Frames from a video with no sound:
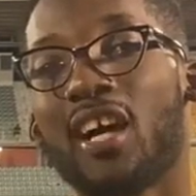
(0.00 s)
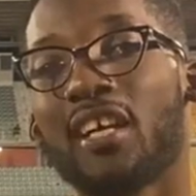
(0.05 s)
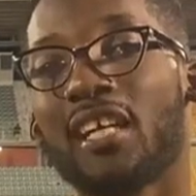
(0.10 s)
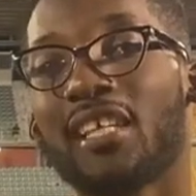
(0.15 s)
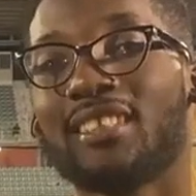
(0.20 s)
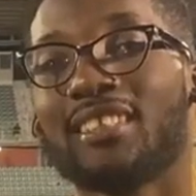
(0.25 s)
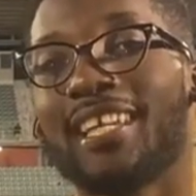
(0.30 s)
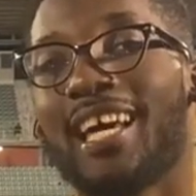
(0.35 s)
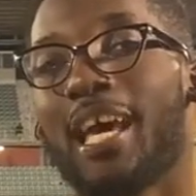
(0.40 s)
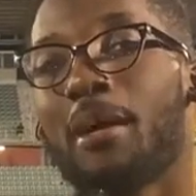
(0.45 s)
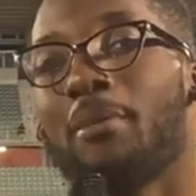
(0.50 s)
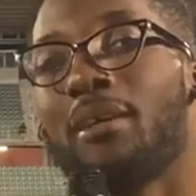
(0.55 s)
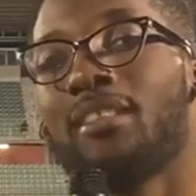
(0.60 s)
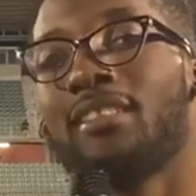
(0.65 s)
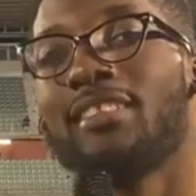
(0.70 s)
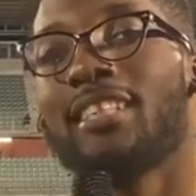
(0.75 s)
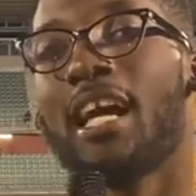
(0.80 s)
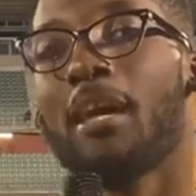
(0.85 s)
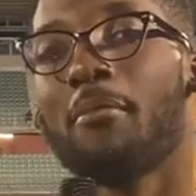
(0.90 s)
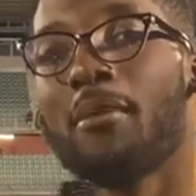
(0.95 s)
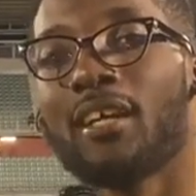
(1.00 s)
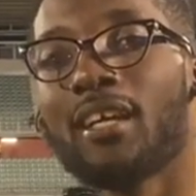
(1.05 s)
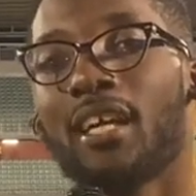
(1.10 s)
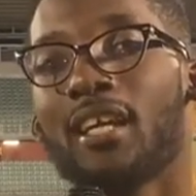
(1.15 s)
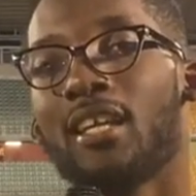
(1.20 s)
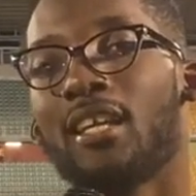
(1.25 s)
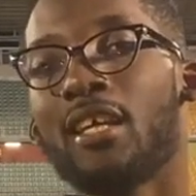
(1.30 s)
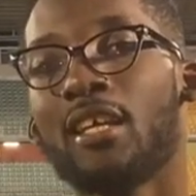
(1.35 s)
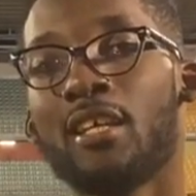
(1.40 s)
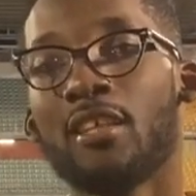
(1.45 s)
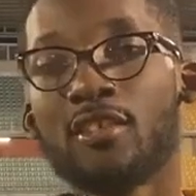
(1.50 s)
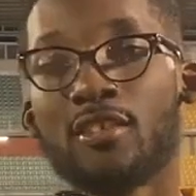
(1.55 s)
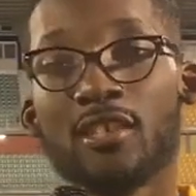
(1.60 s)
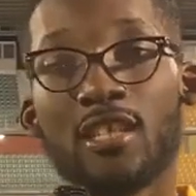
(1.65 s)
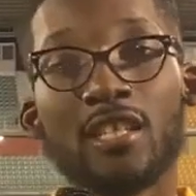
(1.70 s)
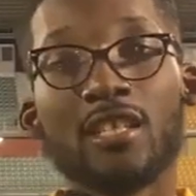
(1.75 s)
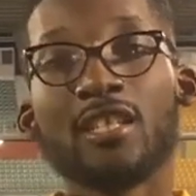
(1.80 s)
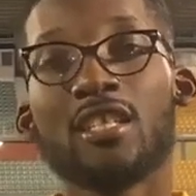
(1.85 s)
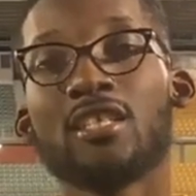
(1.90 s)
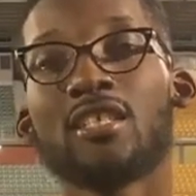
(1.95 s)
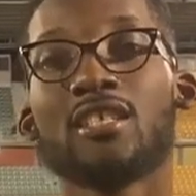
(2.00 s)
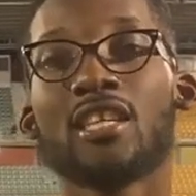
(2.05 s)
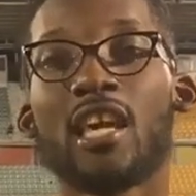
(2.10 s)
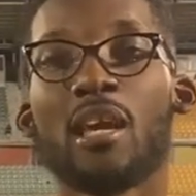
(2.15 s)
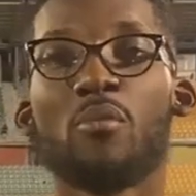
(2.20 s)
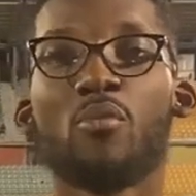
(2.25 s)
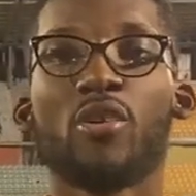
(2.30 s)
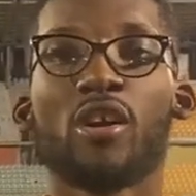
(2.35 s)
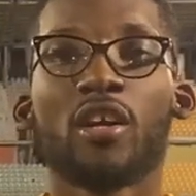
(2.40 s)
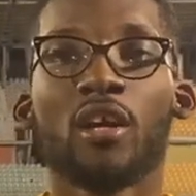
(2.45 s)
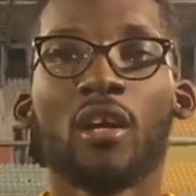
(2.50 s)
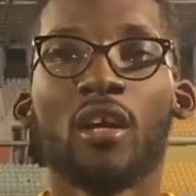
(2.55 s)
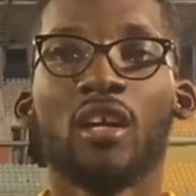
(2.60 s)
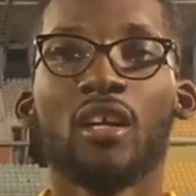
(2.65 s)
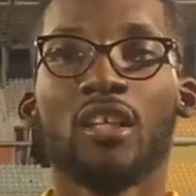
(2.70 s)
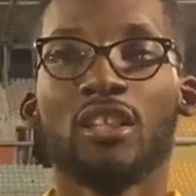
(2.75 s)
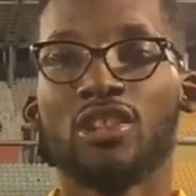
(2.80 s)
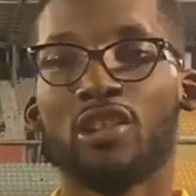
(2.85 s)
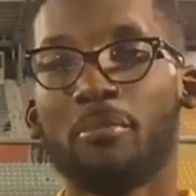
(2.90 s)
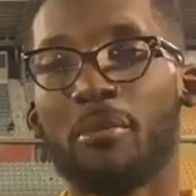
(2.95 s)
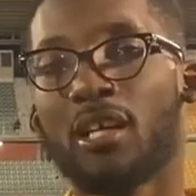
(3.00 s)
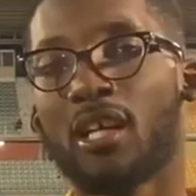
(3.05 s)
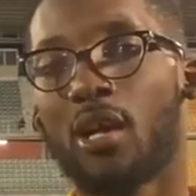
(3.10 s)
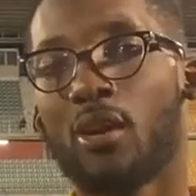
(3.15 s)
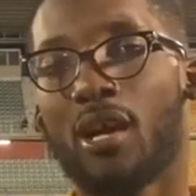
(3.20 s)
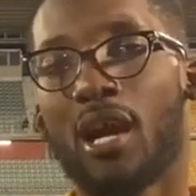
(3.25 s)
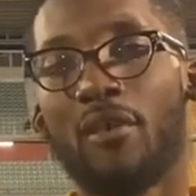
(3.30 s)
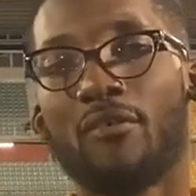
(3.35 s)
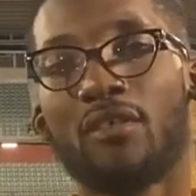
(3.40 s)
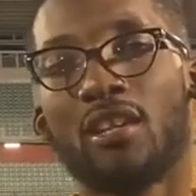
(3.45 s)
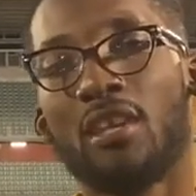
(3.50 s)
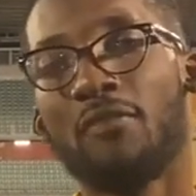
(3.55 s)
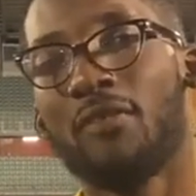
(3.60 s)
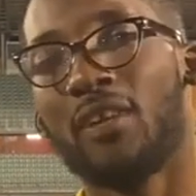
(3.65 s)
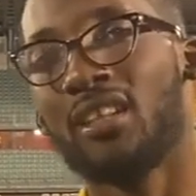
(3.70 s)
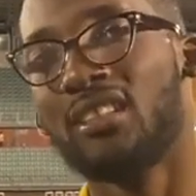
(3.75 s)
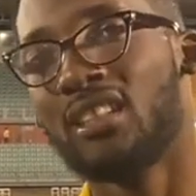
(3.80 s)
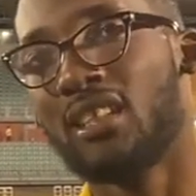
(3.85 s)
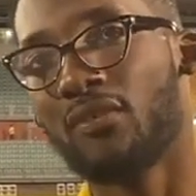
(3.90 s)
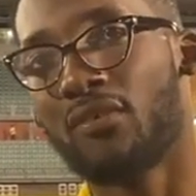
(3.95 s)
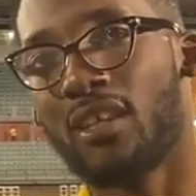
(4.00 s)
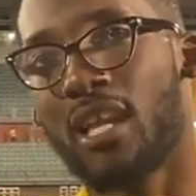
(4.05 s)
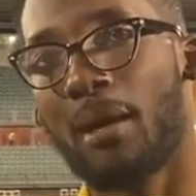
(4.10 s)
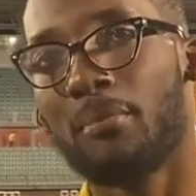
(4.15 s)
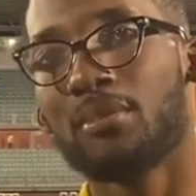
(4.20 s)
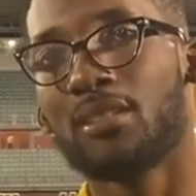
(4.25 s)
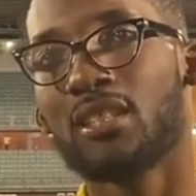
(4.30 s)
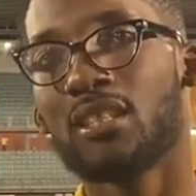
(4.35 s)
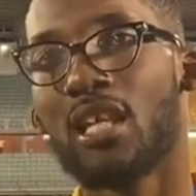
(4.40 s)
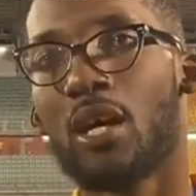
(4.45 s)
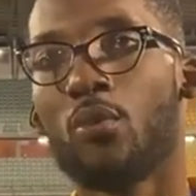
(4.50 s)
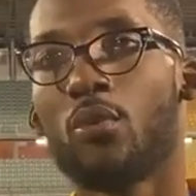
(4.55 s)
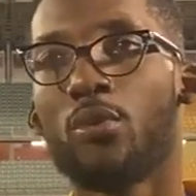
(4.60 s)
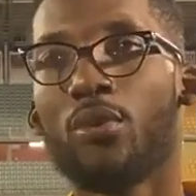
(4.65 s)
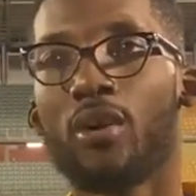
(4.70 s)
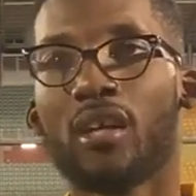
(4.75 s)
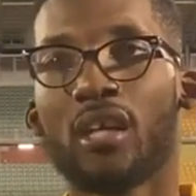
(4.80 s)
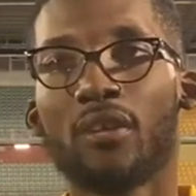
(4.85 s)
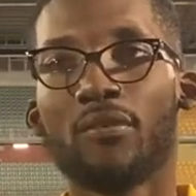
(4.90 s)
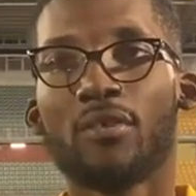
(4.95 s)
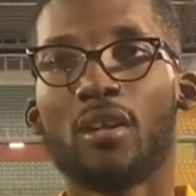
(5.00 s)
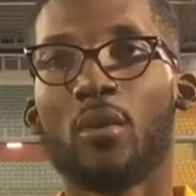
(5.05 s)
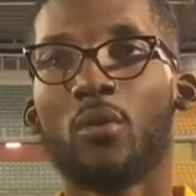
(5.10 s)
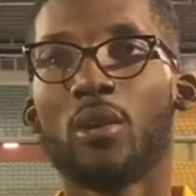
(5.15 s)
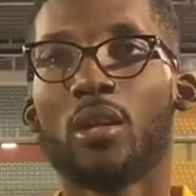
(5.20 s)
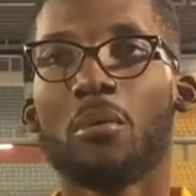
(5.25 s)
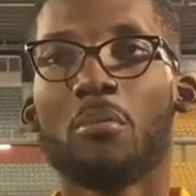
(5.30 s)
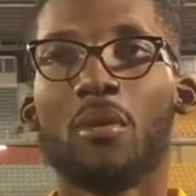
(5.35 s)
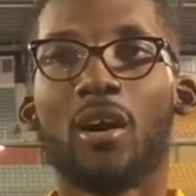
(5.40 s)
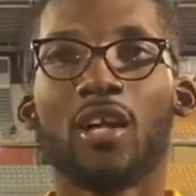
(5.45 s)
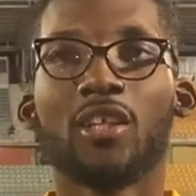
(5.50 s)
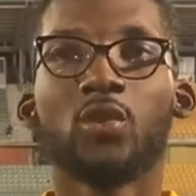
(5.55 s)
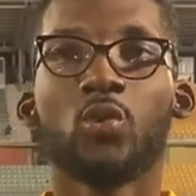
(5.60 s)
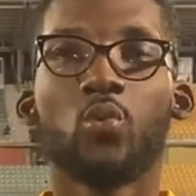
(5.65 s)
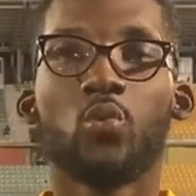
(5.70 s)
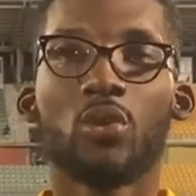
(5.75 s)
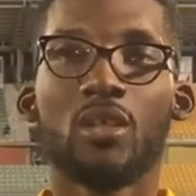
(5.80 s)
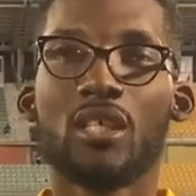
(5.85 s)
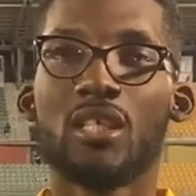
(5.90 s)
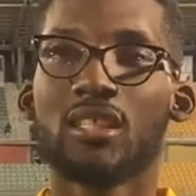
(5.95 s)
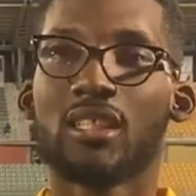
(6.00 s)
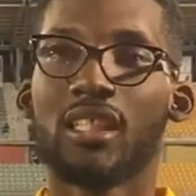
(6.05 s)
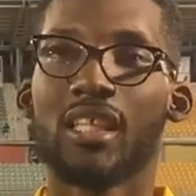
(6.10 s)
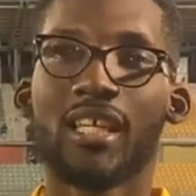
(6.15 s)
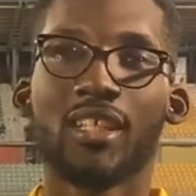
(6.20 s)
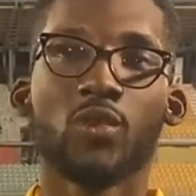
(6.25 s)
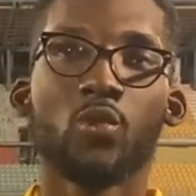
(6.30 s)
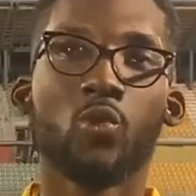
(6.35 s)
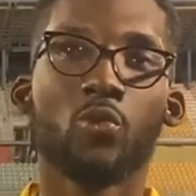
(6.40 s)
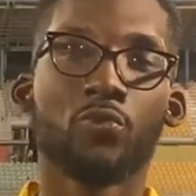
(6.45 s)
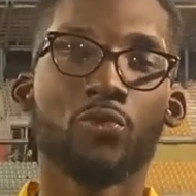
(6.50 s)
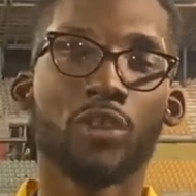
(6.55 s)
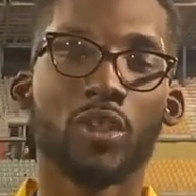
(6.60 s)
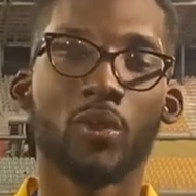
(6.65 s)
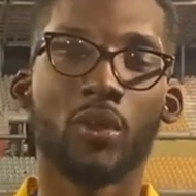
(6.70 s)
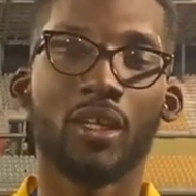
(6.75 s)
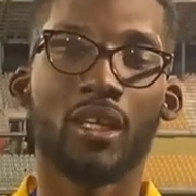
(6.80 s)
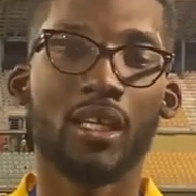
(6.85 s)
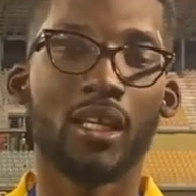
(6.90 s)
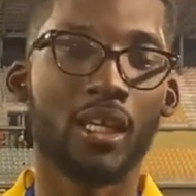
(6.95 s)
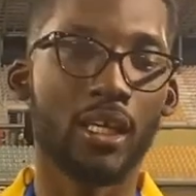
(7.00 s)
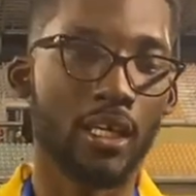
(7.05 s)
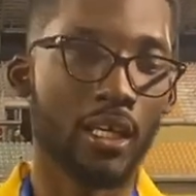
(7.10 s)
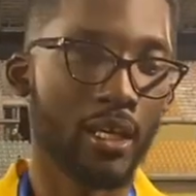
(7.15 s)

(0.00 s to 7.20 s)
that time and time again in this game where Jamaica were having defensive lapses and we were giving away the ball too easily and too frequently.